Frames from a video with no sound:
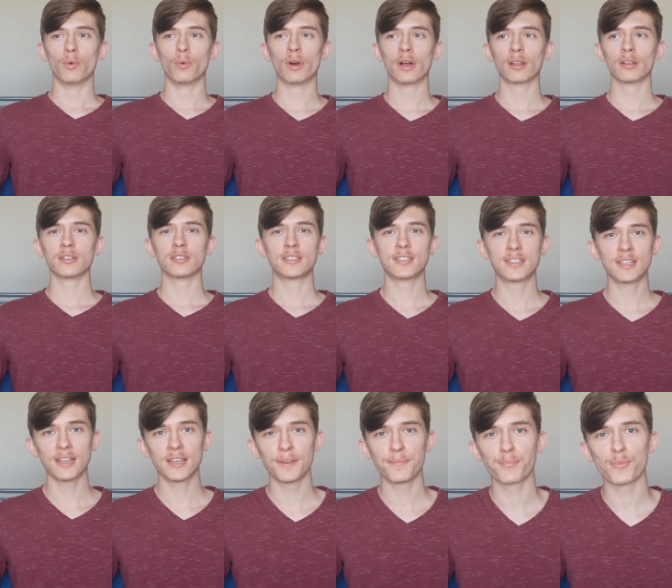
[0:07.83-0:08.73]
Well,
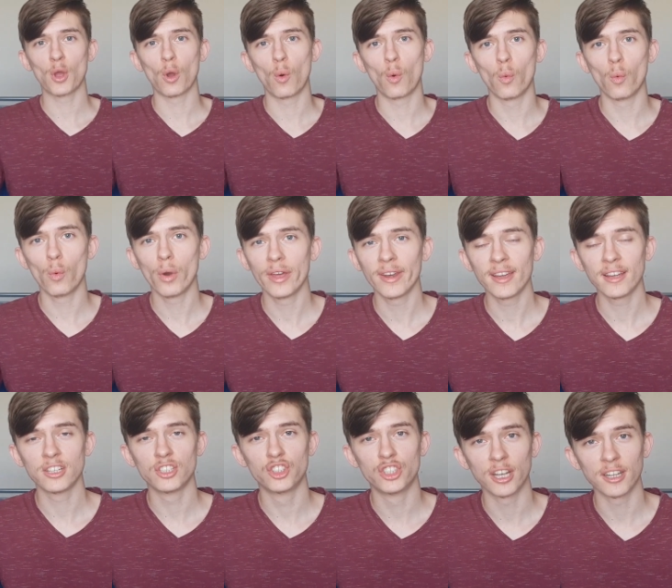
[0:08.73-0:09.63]
see, when I
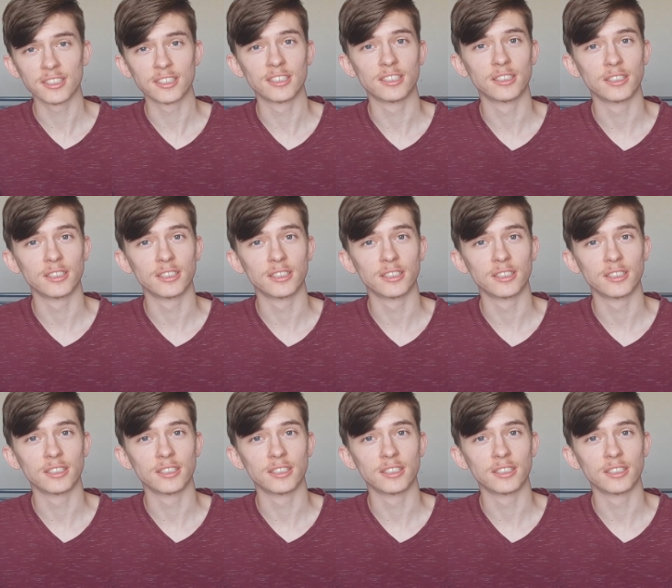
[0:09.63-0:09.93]
just